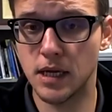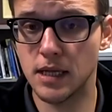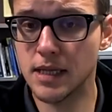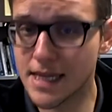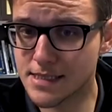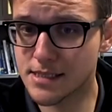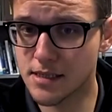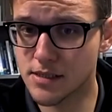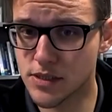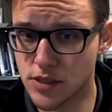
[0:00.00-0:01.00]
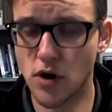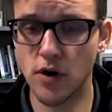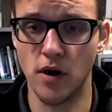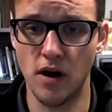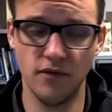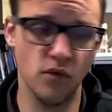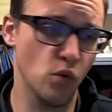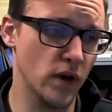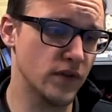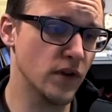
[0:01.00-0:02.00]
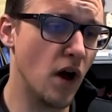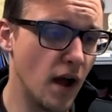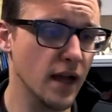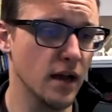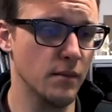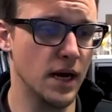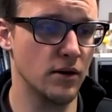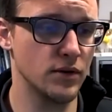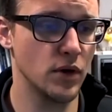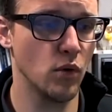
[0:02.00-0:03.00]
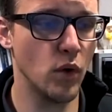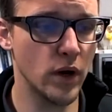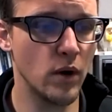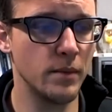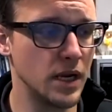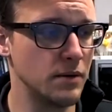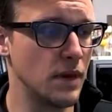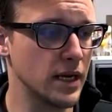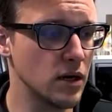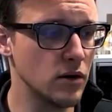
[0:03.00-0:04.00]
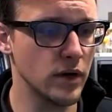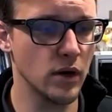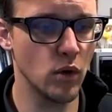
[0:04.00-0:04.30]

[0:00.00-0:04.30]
let's start off with talking about what do I mean by coding.